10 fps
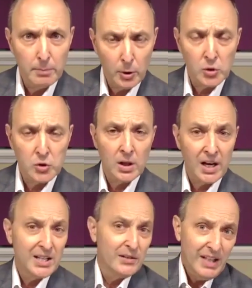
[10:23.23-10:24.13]

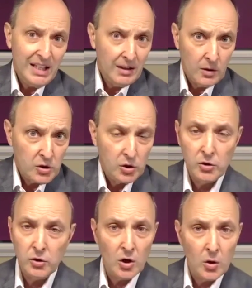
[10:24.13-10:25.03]
personalized videos to
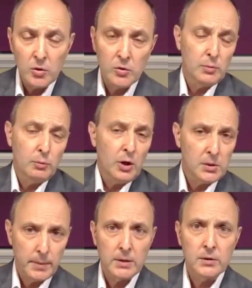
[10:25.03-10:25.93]
your donors and
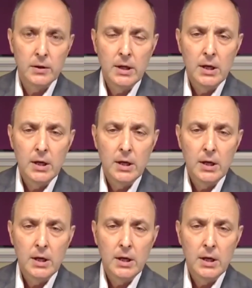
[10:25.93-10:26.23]
prospects.